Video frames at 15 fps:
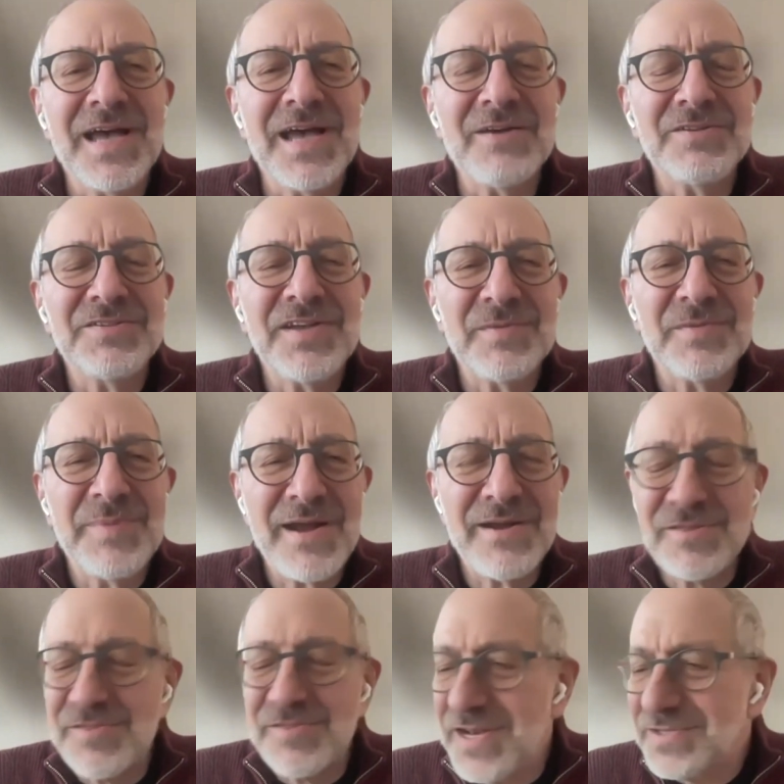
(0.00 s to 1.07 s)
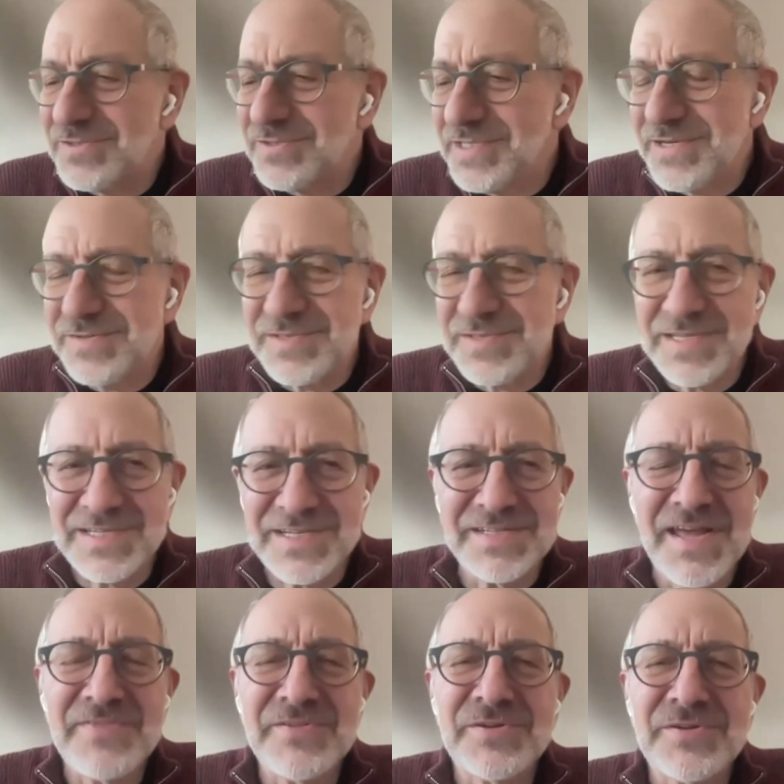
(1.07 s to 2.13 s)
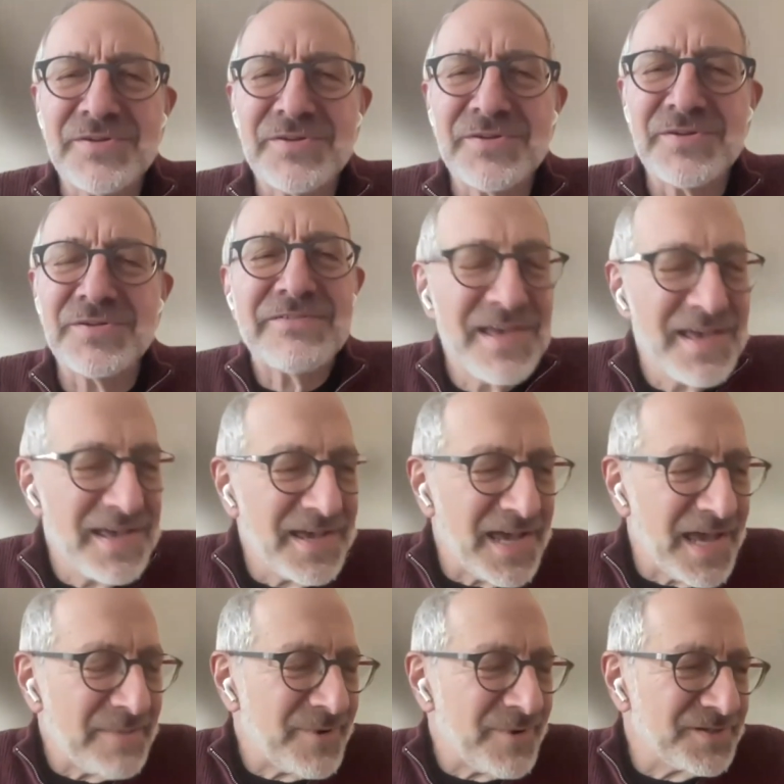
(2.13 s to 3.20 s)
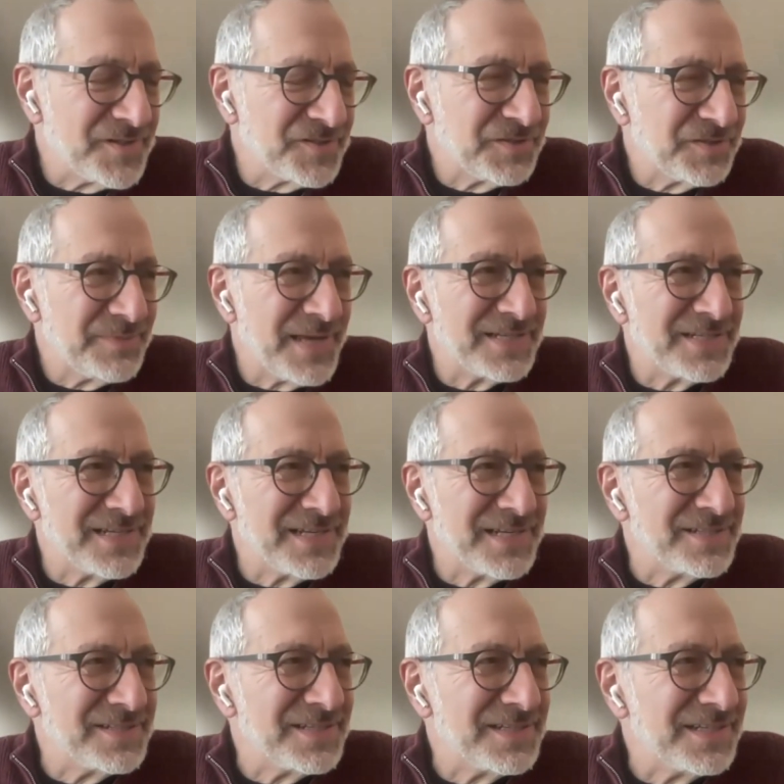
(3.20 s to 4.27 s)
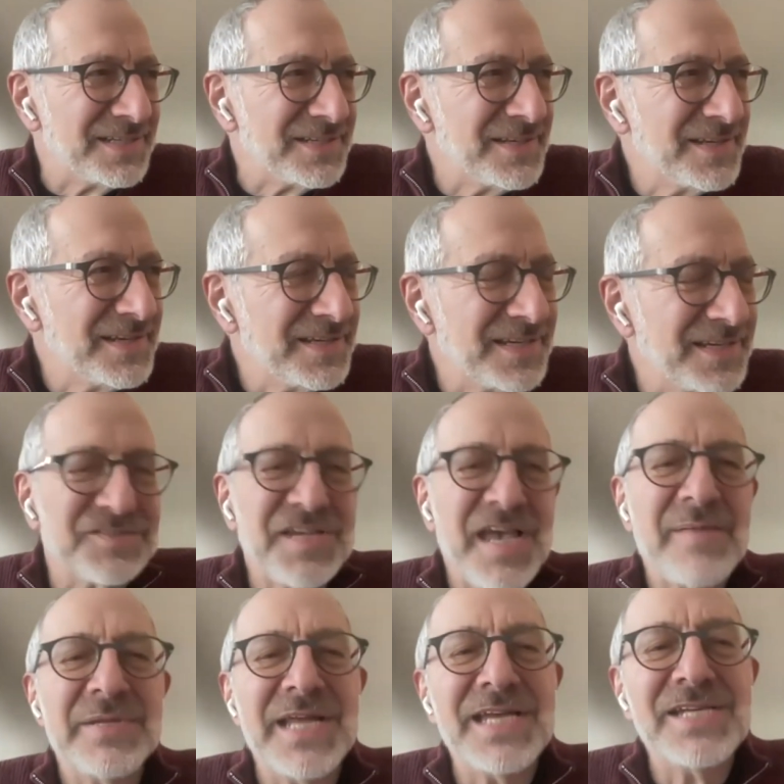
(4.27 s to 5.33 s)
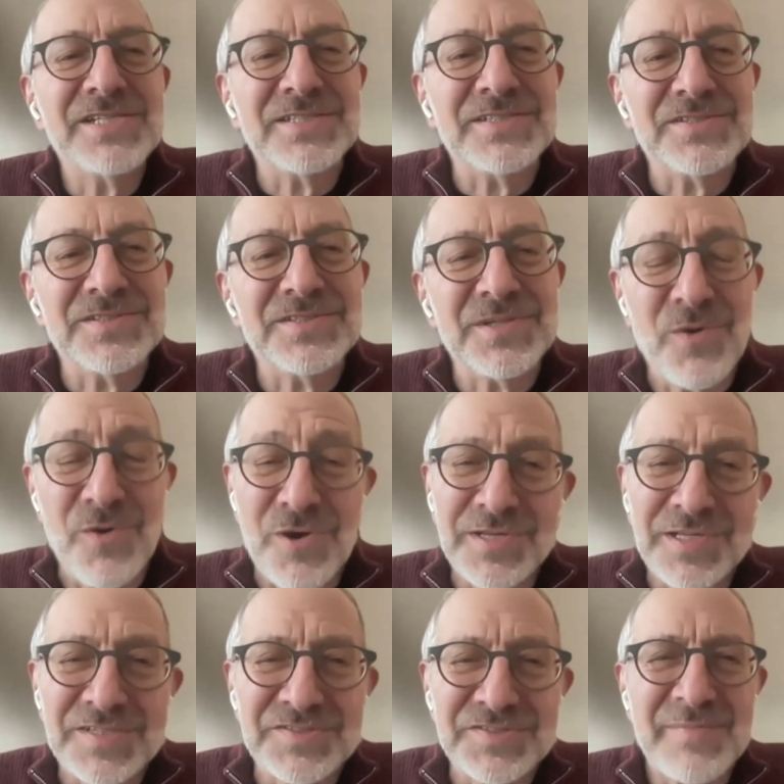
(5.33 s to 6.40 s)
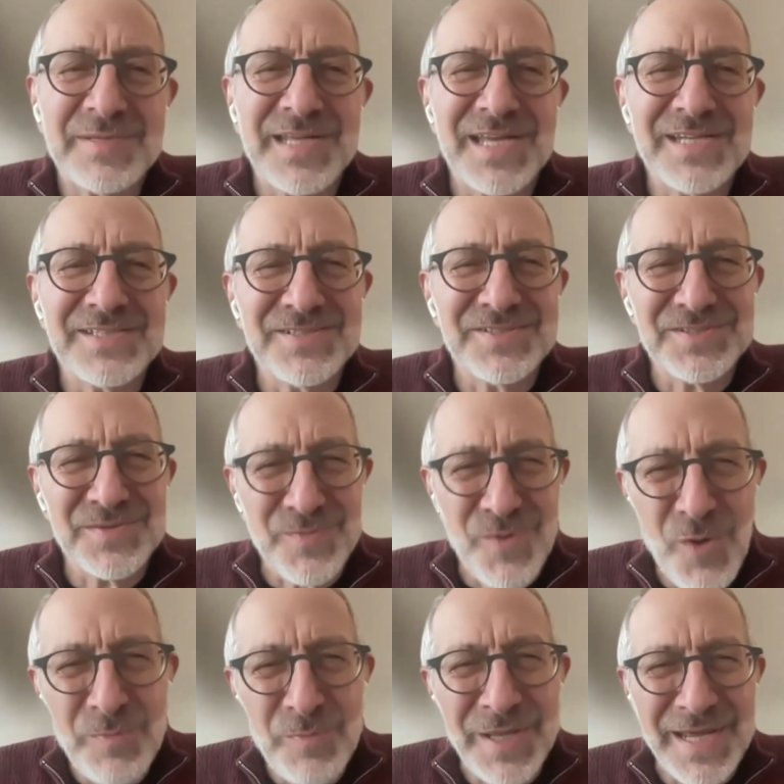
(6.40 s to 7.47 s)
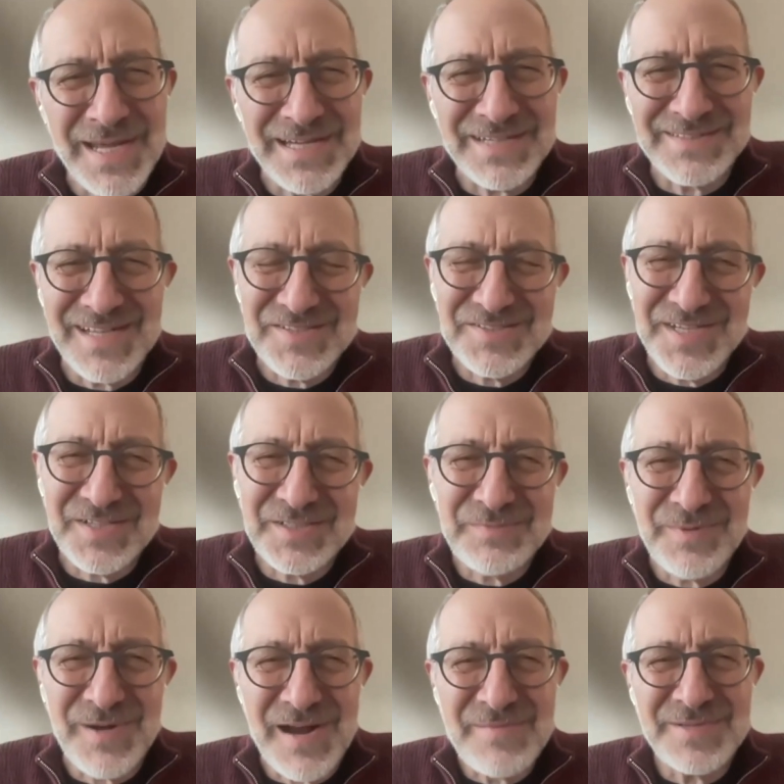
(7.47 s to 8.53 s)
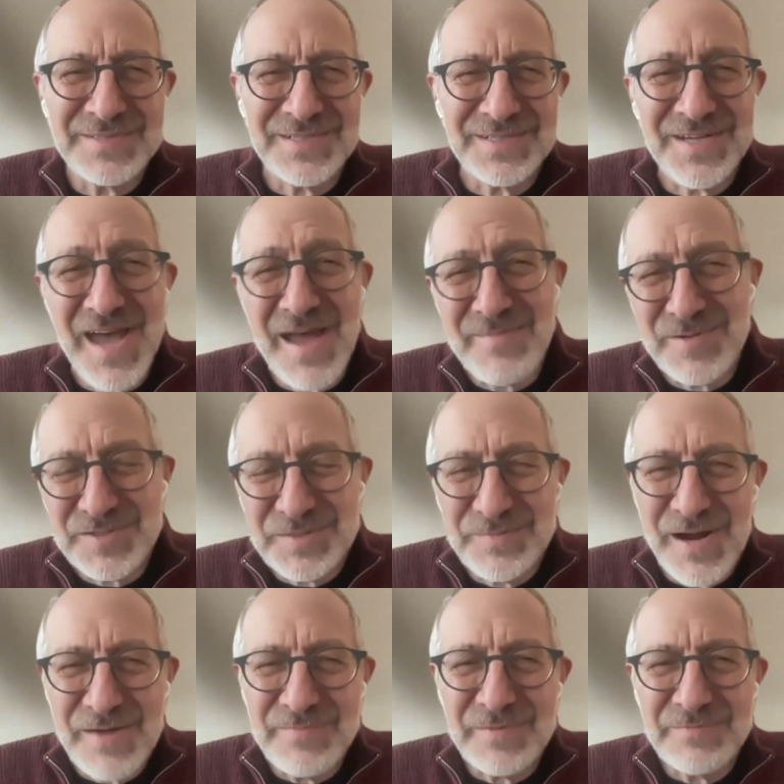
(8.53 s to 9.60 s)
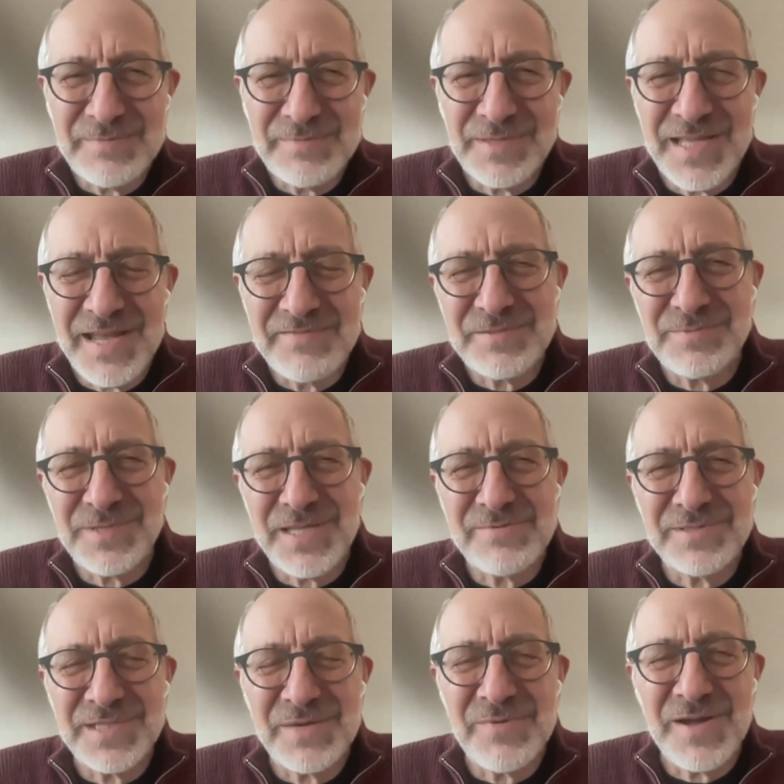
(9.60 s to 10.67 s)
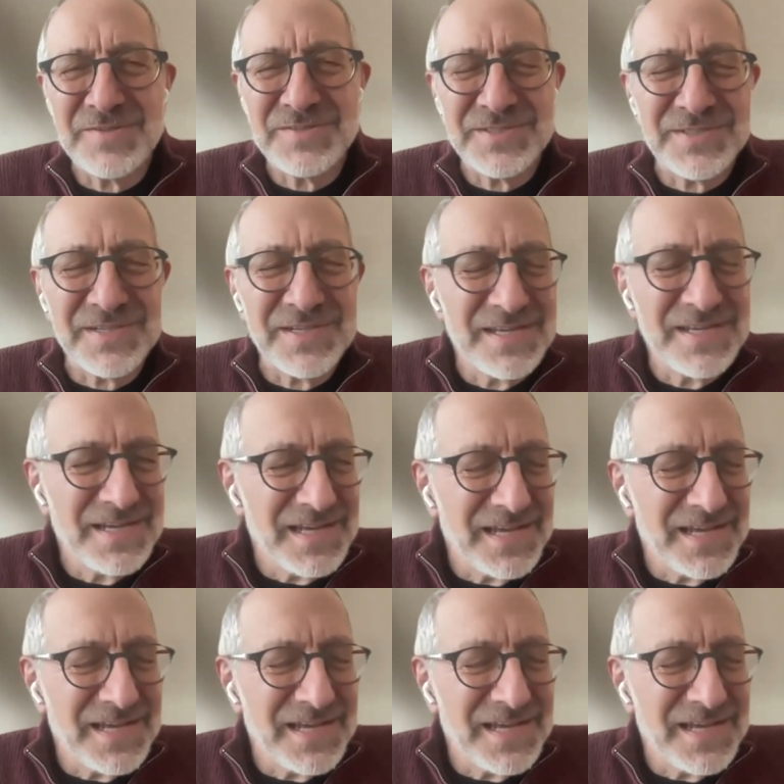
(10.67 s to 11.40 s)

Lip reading: I'll have a parenthetical here that in another life, I participated in the examinations, the oral examinations and role playing that State Department and Commerce Department people have to play when they want to